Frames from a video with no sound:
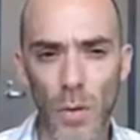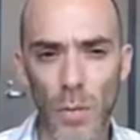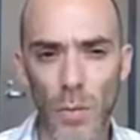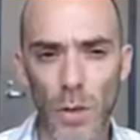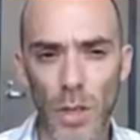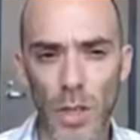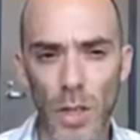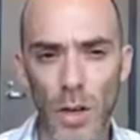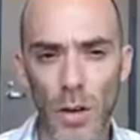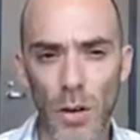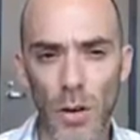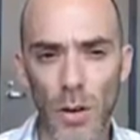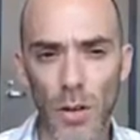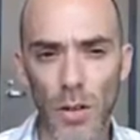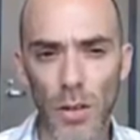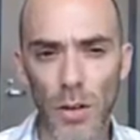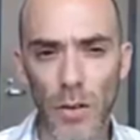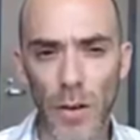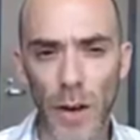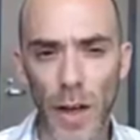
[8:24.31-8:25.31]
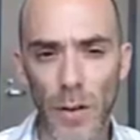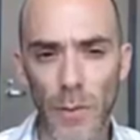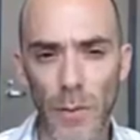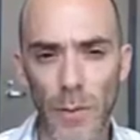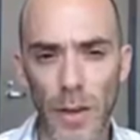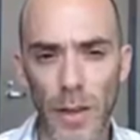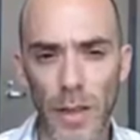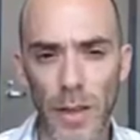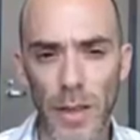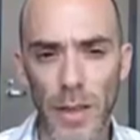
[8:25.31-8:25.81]
which are called
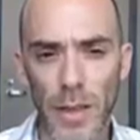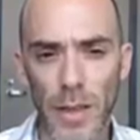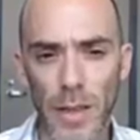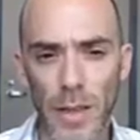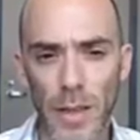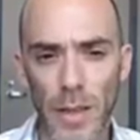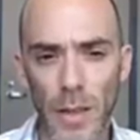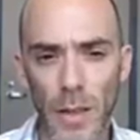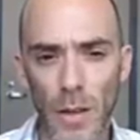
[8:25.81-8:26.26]
graphlets,